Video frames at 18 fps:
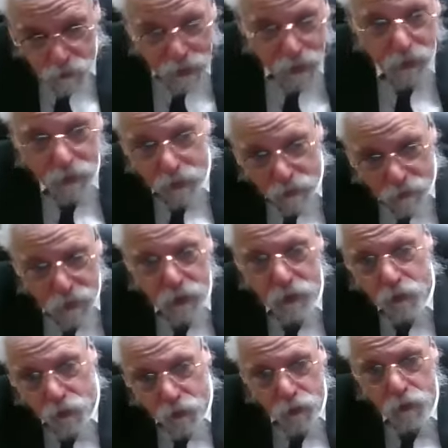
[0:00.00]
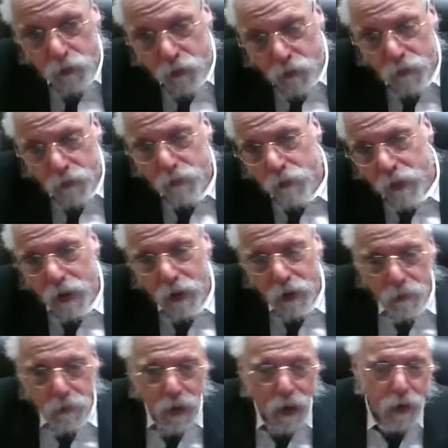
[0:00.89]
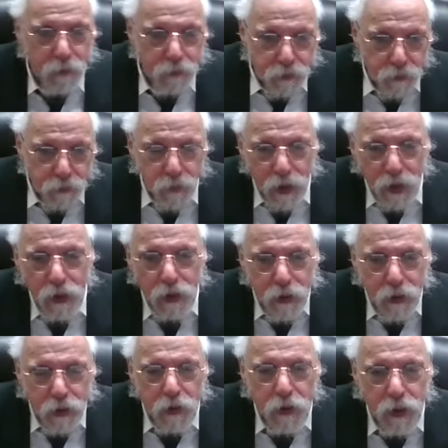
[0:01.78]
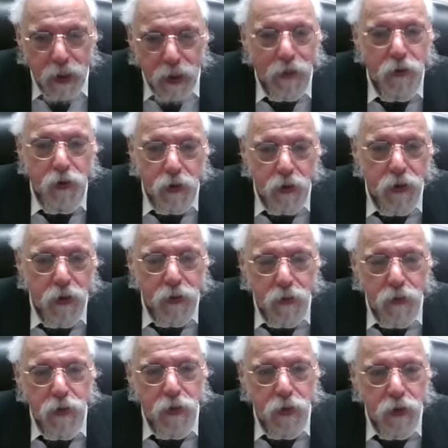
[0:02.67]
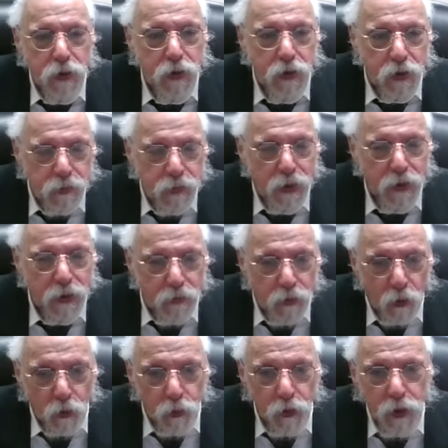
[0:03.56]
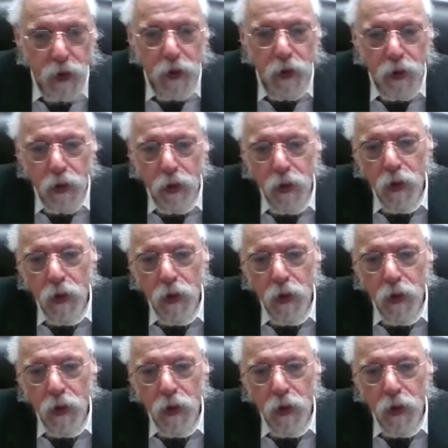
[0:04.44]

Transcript: make them into my may may chatos, which is to make them holy.